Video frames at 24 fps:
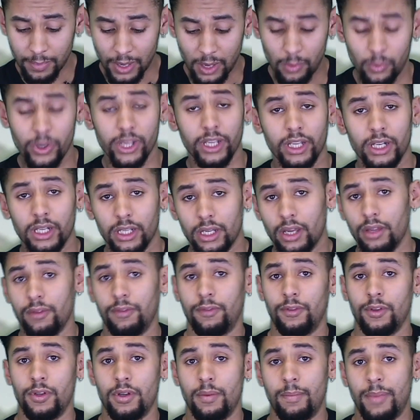But we're going to
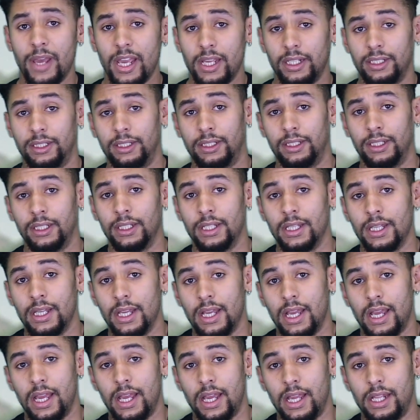go through the best
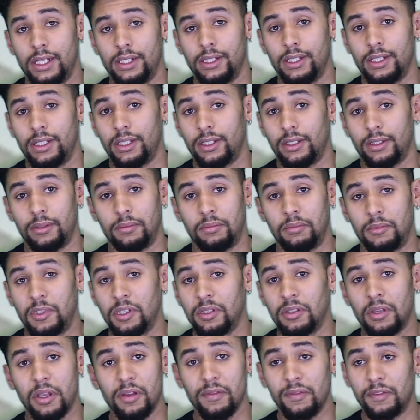and
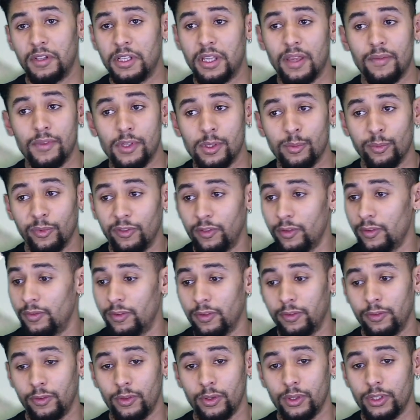just hopefully give you some food
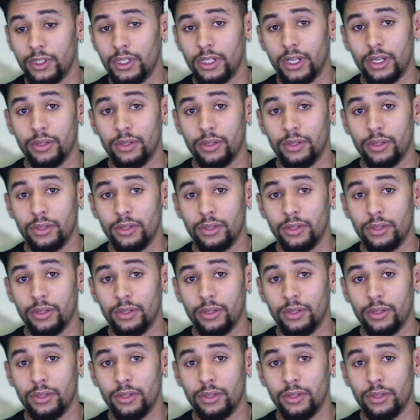for thought.